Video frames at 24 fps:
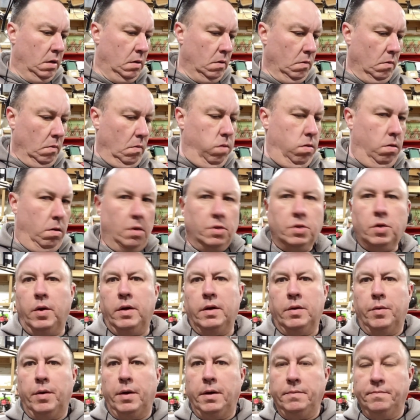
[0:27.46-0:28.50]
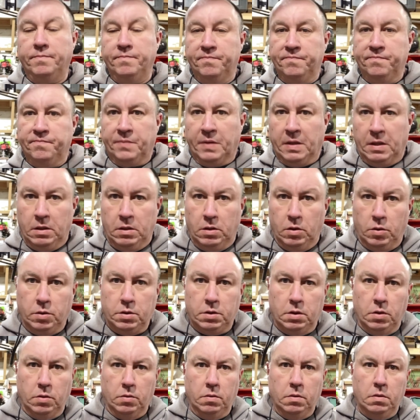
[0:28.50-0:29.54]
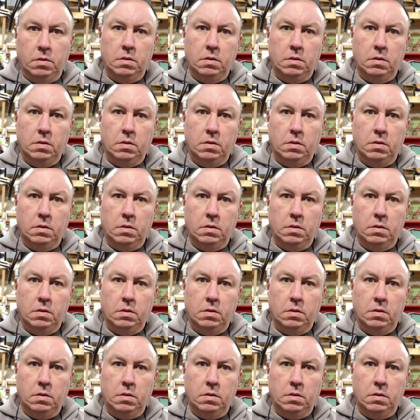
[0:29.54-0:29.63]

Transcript: it. So anyway, you know it's new.